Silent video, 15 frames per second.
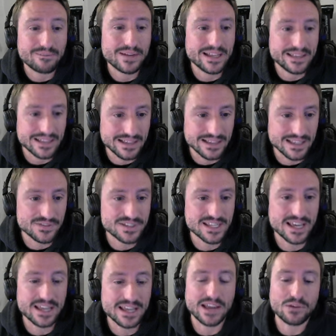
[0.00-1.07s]
The Leafs
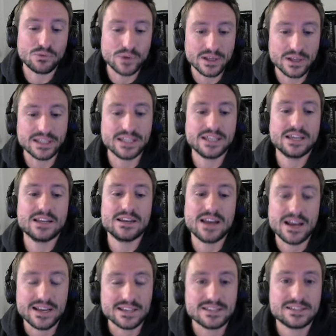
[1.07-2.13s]
get a really
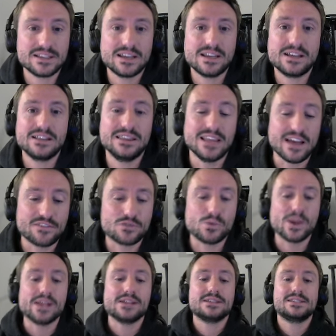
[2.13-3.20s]
nice left
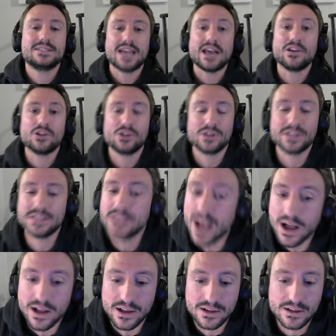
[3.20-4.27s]
wing center,
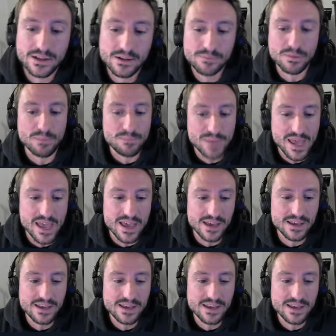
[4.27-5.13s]
young but big.